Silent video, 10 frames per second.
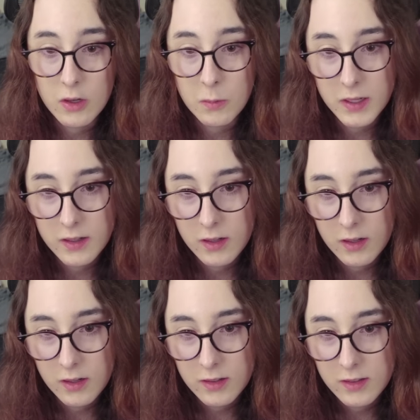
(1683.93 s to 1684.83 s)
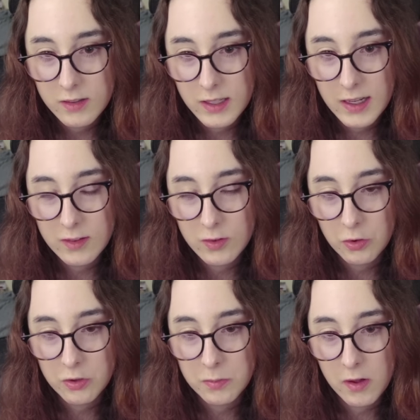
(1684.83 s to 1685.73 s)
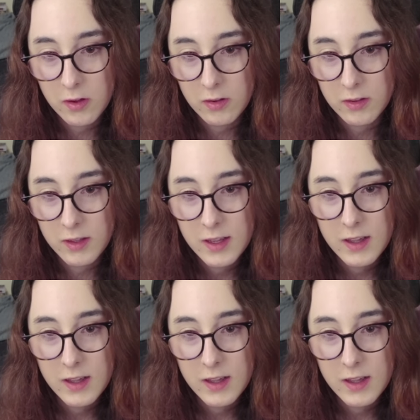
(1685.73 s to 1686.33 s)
Oh my god, that is so small.